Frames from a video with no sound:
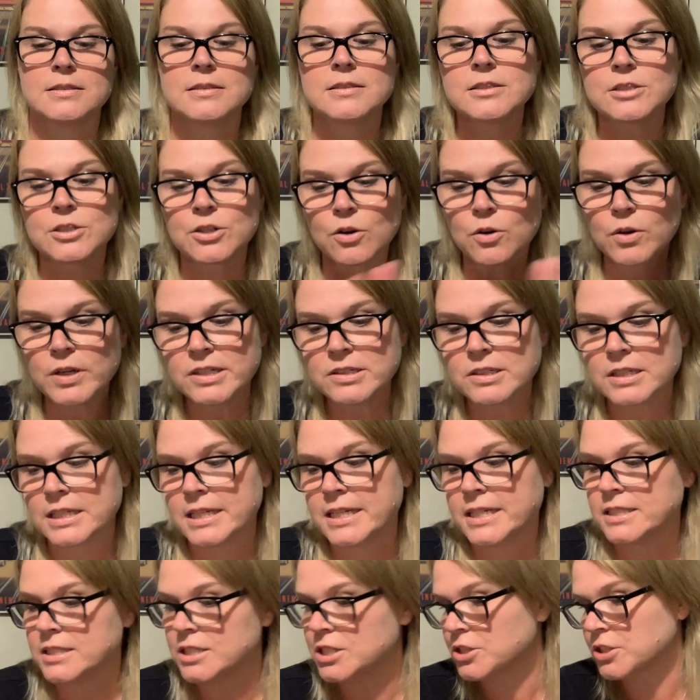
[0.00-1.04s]
you're oil
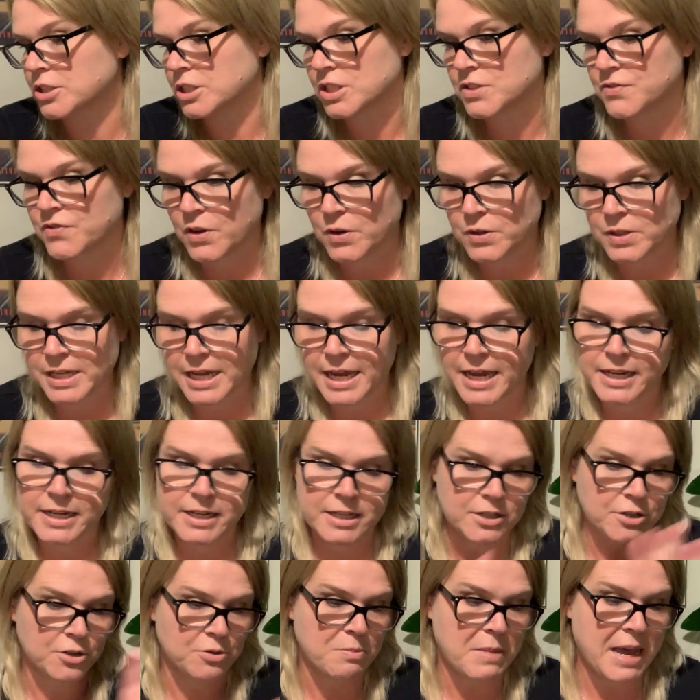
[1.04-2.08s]
cleansed, you're
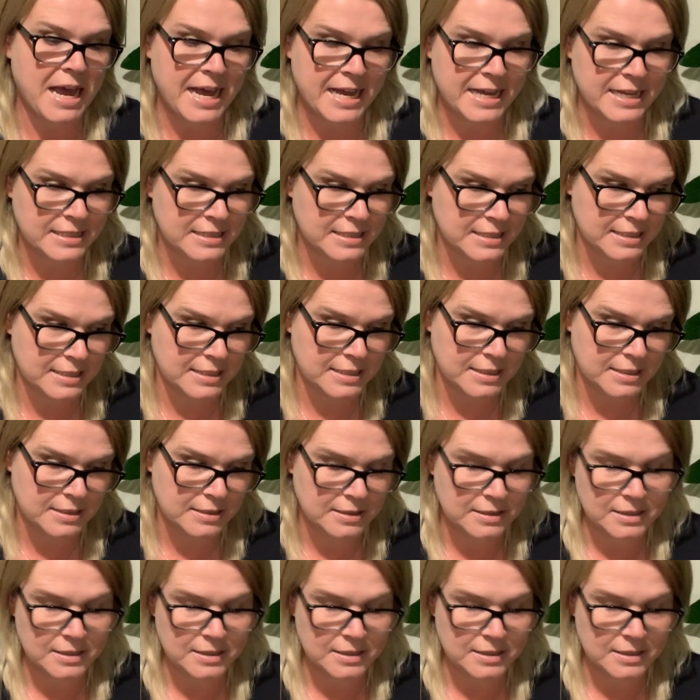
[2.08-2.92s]
exfoliated, you're masked,